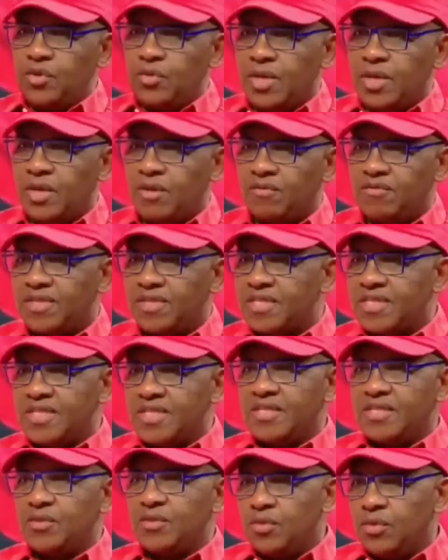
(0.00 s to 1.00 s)
you were
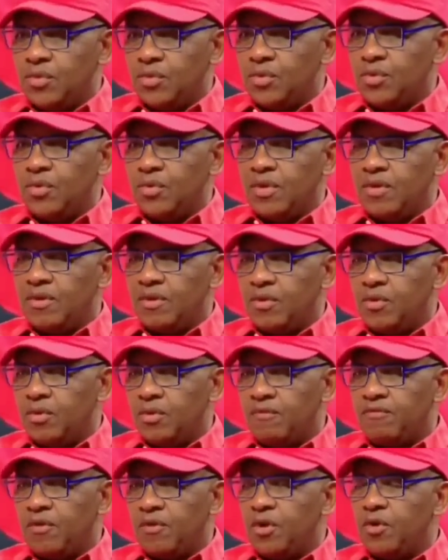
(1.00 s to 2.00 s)
overseas, you
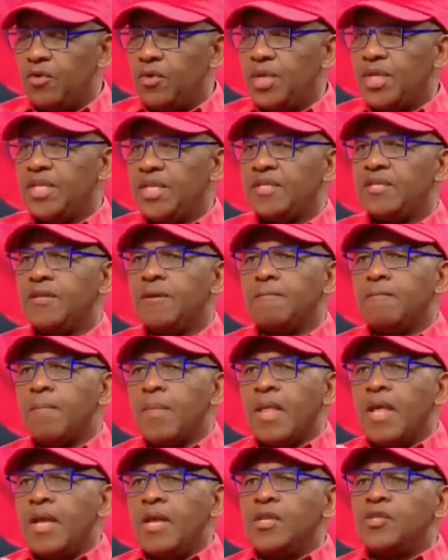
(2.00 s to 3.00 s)
were following it.
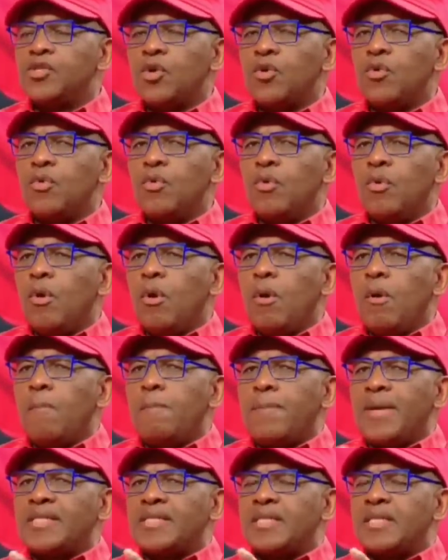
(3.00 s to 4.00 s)
So,
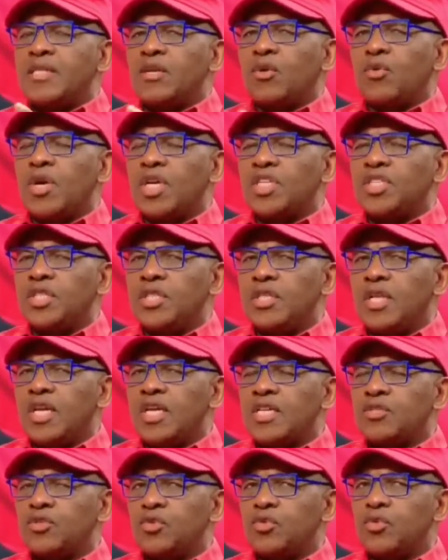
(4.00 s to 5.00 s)
but the question
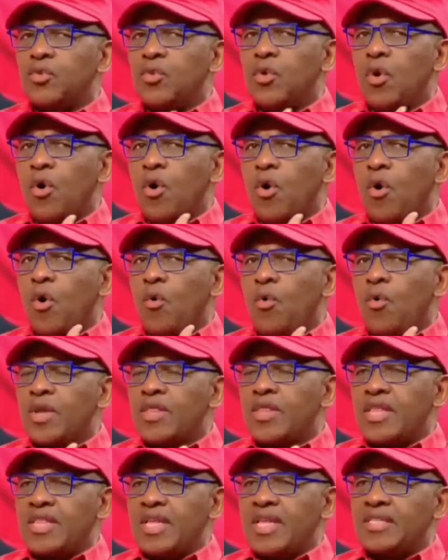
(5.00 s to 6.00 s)
as to
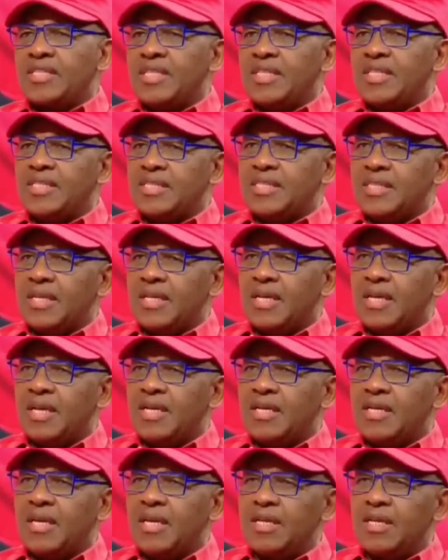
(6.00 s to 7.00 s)
whether
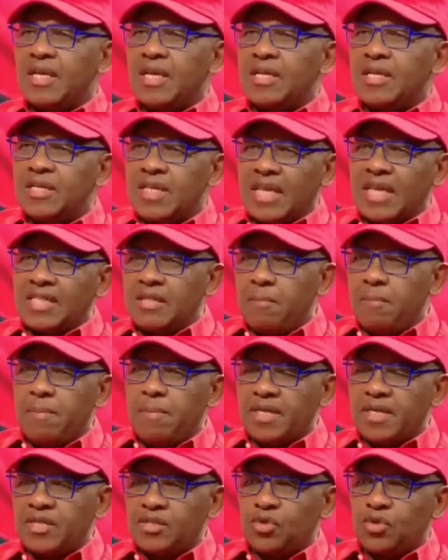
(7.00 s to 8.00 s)
that
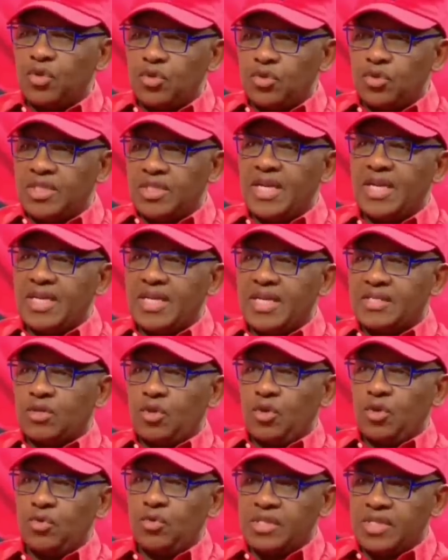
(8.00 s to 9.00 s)
impact is going to take us
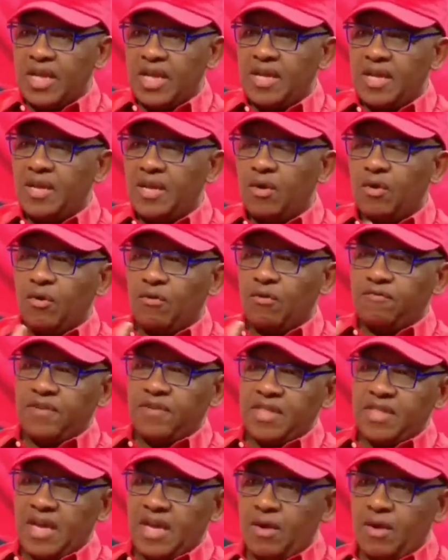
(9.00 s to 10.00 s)
closer or
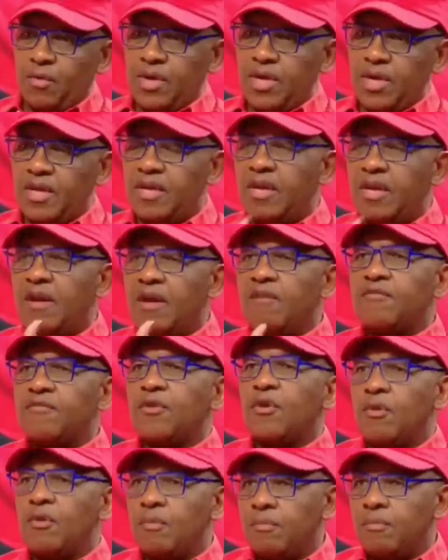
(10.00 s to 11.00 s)
further away
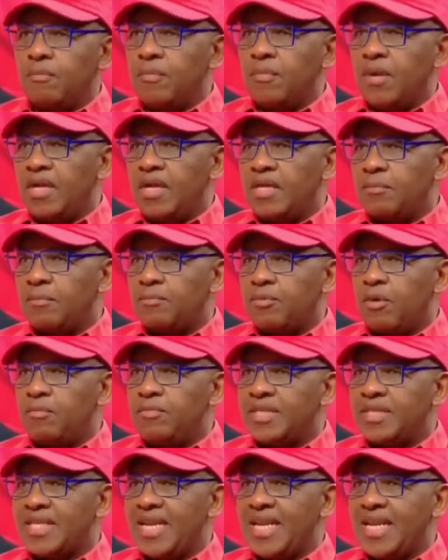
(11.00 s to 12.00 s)
from the
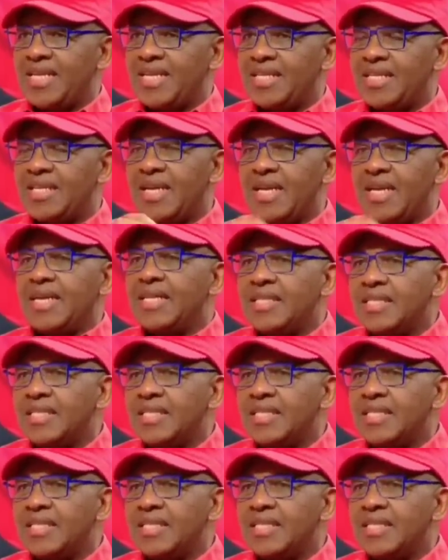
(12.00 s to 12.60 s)
promised land